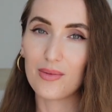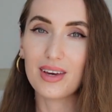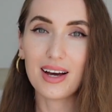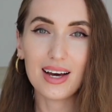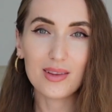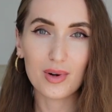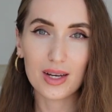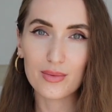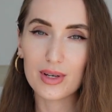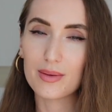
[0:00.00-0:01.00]
We had
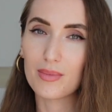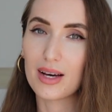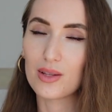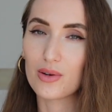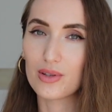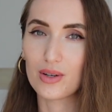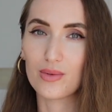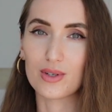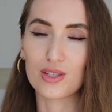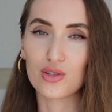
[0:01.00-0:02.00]
one when my daughter
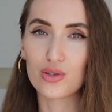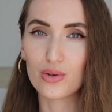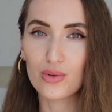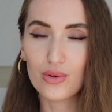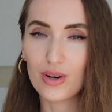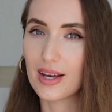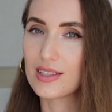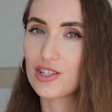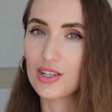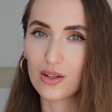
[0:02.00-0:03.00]
was two
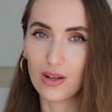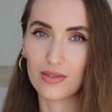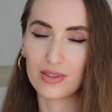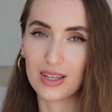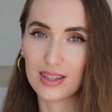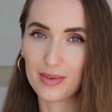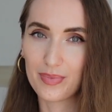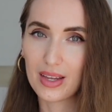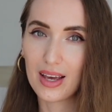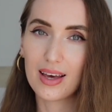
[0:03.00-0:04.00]
and she loved it.
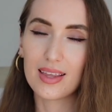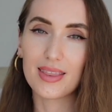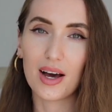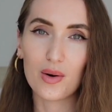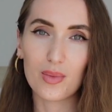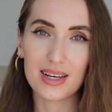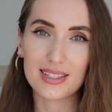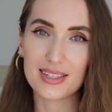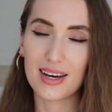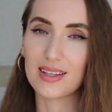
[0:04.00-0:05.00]
Now my
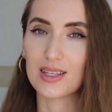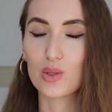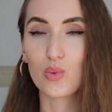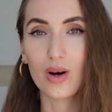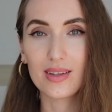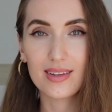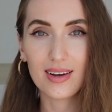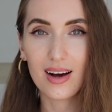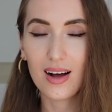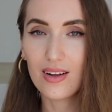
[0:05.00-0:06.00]
son is
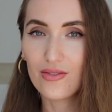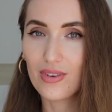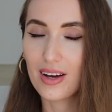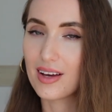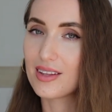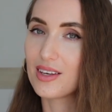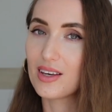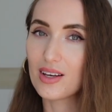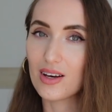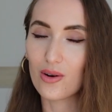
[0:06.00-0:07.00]
1.5 and
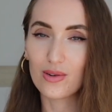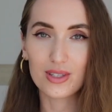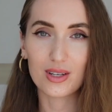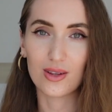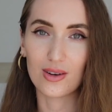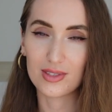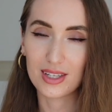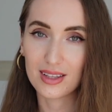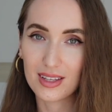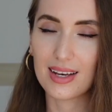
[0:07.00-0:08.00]
he also loves
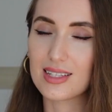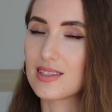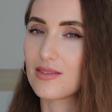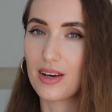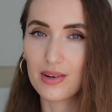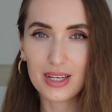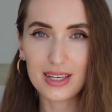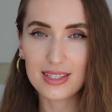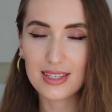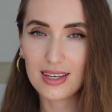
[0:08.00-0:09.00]
it. It's very
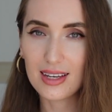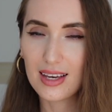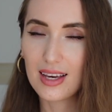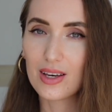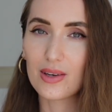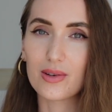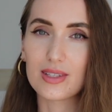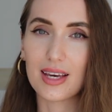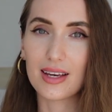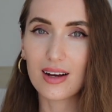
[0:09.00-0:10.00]
easy. You
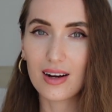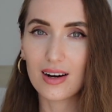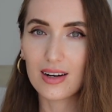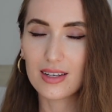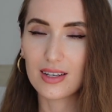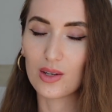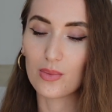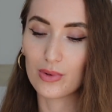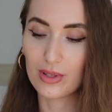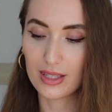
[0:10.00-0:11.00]
take a card, you
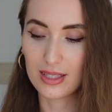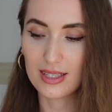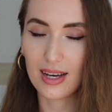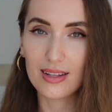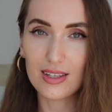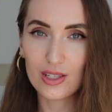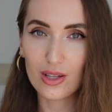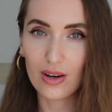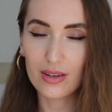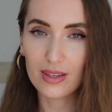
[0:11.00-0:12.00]
put it inside the
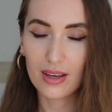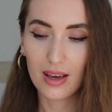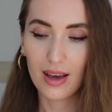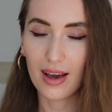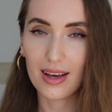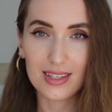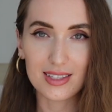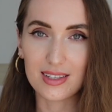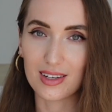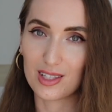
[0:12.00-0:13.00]
slot, and it
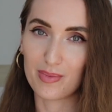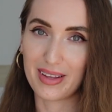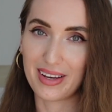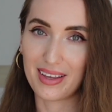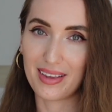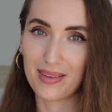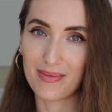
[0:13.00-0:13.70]
starts playing.